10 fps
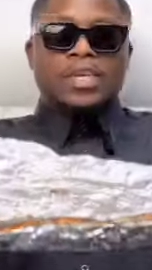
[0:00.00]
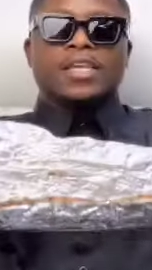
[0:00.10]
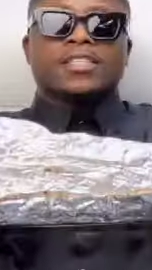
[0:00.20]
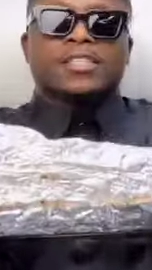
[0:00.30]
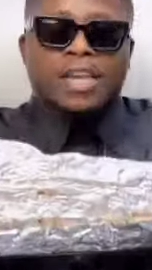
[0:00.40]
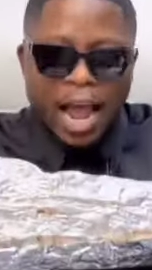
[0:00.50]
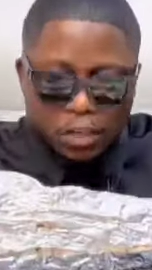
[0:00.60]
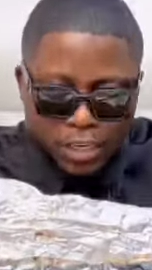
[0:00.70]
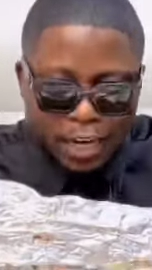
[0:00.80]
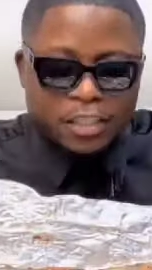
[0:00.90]
Yes, I
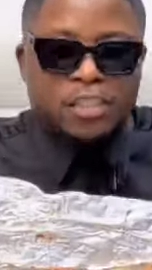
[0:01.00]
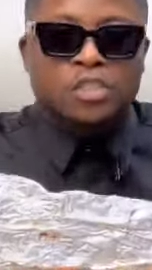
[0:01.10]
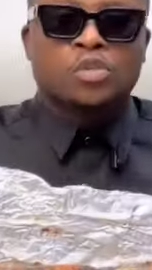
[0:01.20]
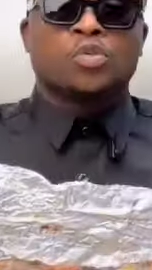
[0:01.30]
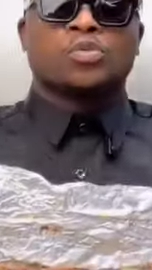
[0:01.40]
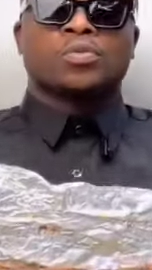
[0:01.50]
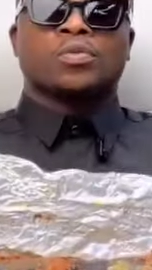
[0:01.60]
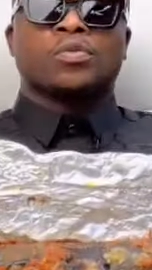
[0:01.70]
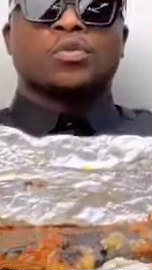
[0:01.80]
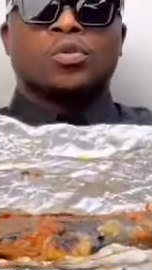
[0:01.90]
know that this is you.
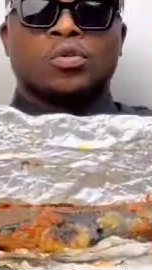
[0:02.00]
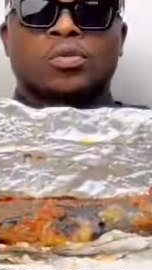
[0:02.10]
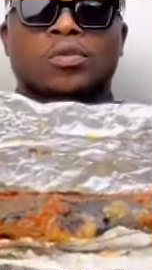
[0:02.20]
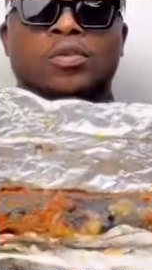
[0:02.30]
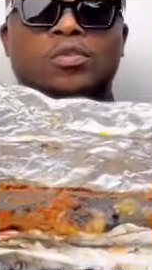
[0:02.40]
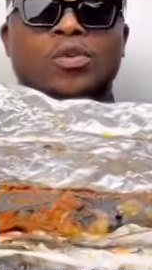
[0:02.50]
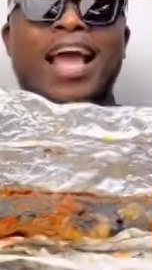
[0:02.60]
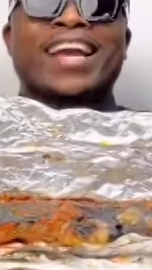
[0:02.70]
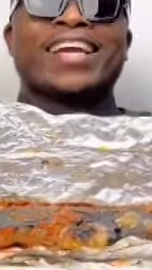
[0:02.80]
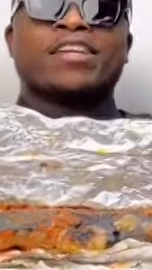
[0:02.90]
You know, you
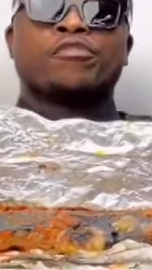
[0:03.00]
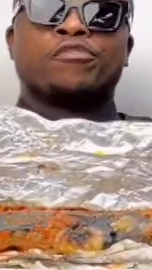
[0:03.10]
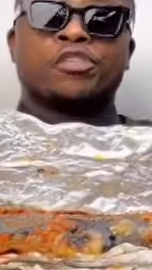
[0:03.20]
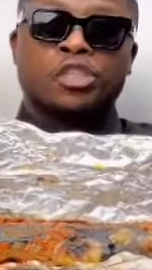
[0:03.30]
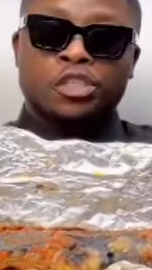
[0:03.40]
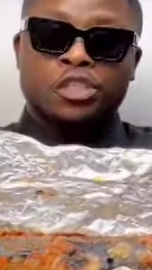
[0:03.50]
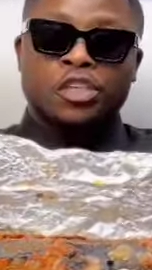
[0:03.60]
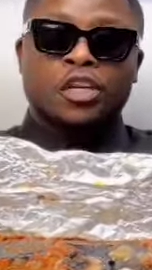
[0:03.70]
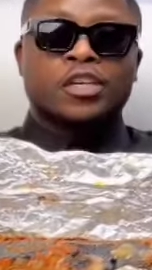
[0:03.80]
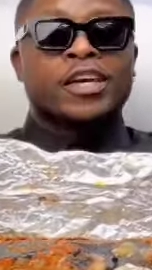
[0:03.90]
like grilled fish,
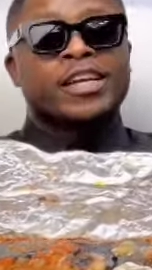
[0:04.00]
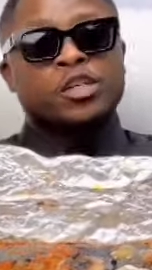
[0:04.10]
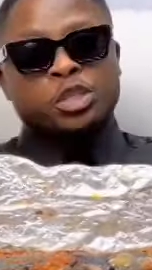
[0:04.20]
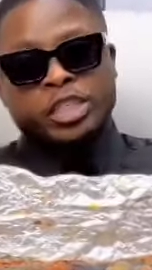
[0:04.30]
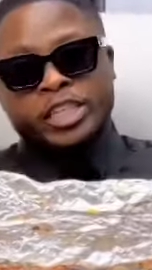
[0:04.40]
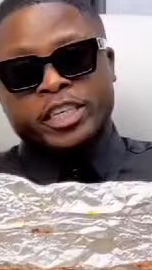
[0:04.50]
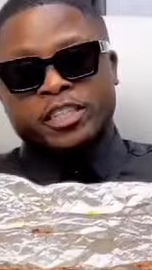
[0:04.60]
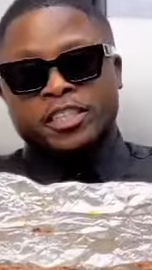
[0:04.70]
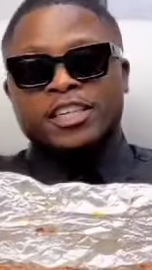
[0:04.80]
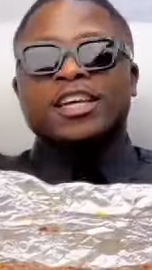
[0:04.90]
grilled
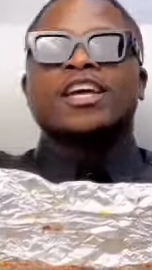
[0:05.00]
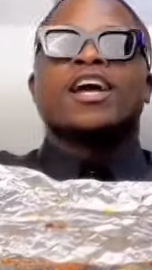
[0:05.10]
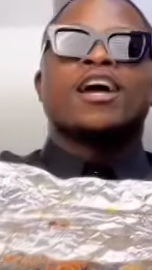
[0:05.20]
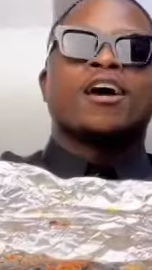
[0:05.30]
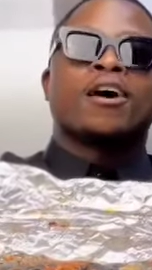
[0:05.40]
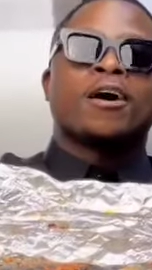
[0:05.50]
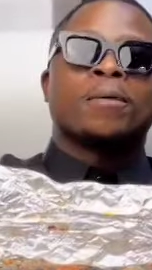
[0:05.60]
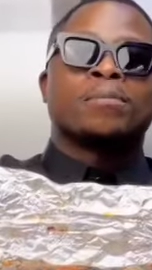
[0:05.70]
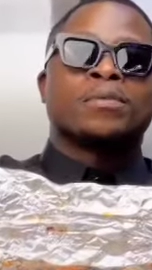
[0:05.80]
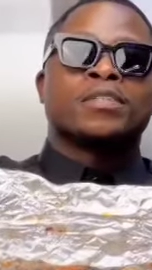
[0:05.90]
chicken,
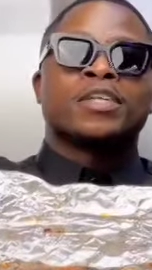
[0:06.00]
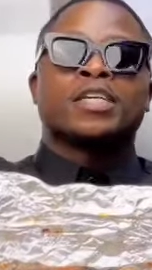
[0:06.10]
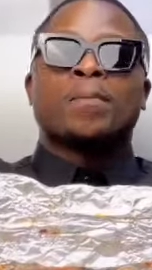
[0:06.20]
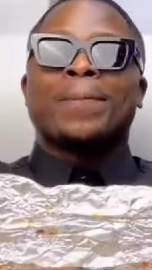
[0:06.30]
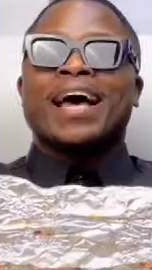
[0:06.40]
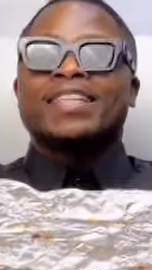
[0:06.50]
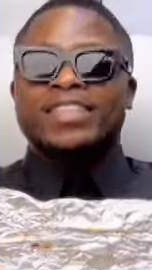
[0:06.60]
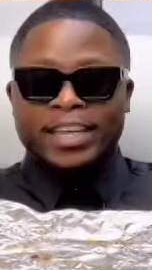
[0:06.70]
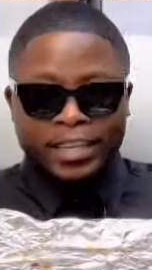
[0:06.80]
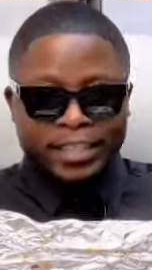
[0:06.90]
grilled
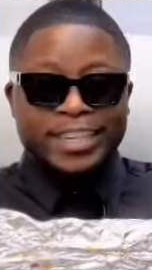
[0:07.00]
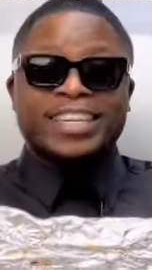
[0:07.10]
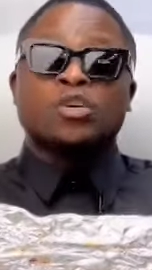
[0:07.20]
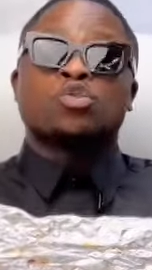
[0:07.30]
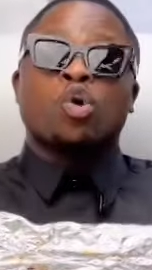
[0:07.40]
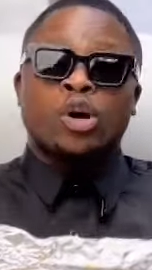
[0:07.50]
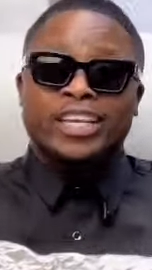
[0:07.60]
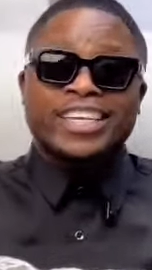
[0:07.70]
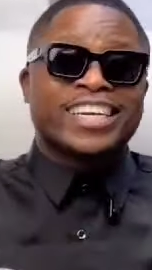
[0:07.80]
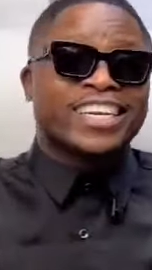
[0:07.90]
plantain, grilled
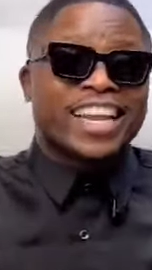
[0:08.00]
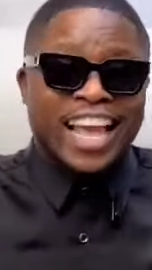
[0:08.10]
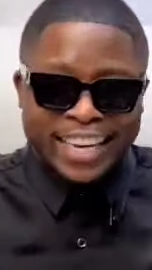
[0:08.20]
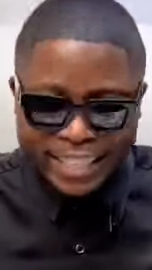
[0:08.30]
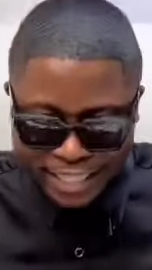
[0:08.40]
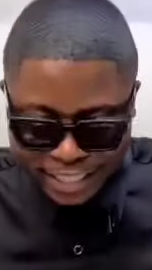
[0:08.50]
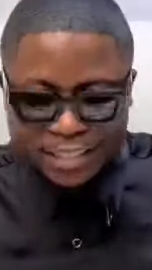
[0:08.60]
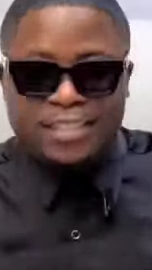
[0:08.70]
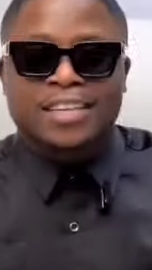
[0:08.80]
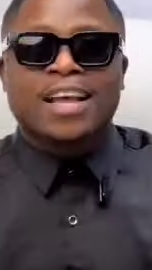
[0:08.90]
turkey, grilled
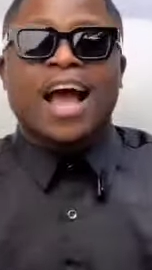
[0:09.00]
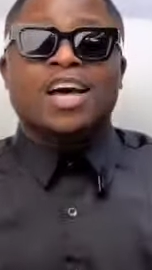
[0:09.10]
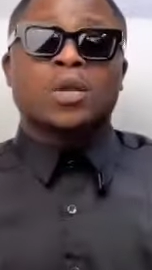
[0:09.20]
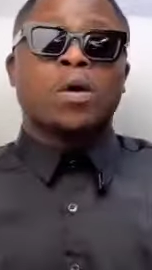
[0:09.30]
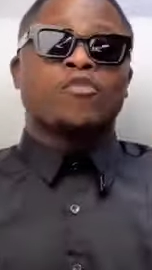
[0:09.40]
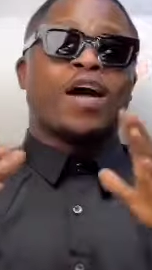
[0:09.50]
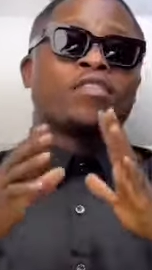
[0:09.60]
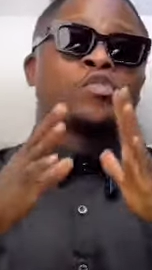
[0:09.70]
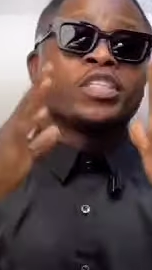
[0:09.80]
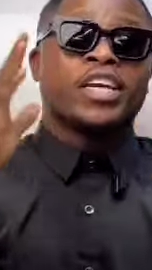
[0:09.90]
anything. And some of you
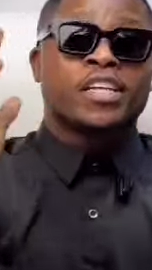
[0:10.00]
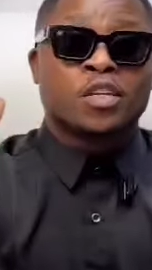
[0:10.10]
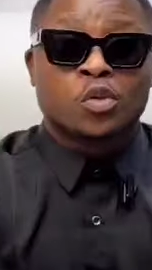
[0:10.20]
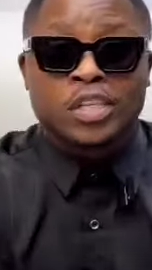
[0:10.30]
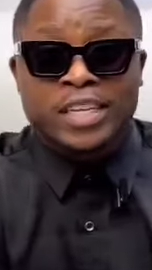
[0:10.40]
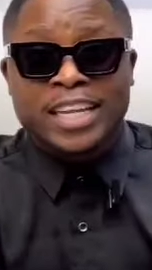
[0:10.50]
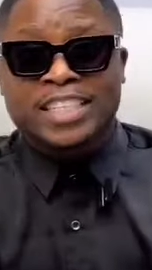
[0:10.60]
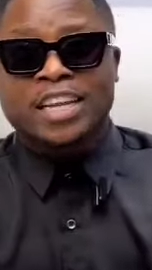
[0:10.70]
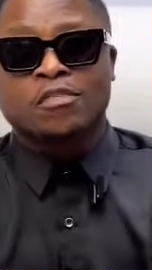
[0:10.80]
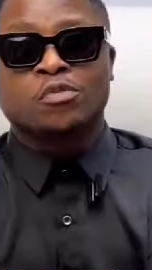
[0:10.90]
have even taken it to the
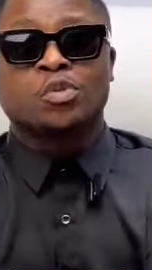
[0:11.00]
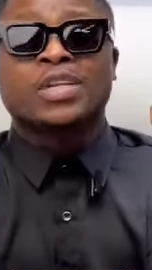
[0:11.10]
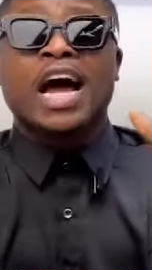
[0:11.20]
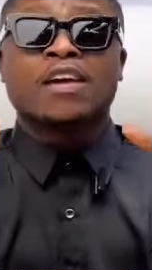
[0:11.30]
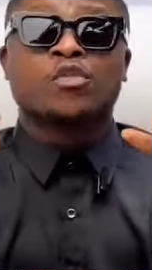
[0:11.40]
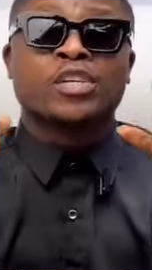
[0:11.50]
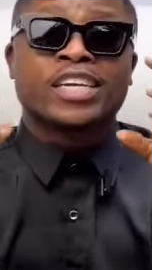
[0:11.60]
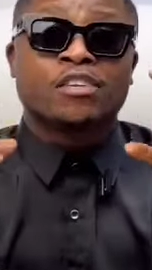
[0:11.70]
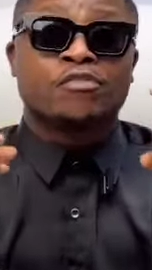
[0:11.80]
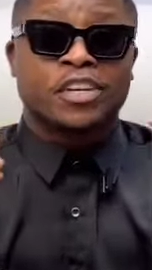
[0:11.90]
next level. You now
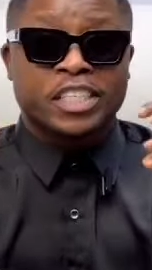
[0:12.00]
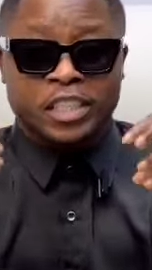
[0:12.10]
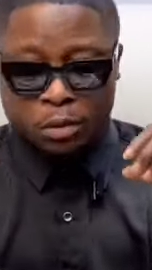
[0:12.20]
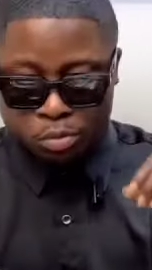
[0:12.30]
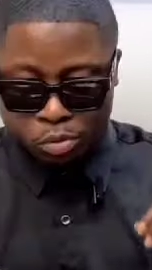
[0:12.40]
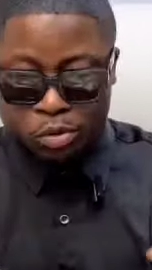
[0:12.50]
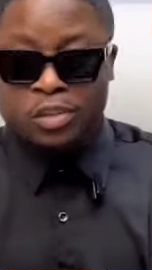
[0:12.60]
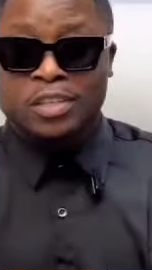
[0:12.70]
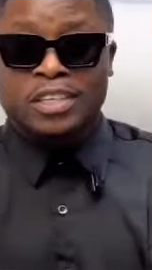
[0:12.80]
even grill vegetable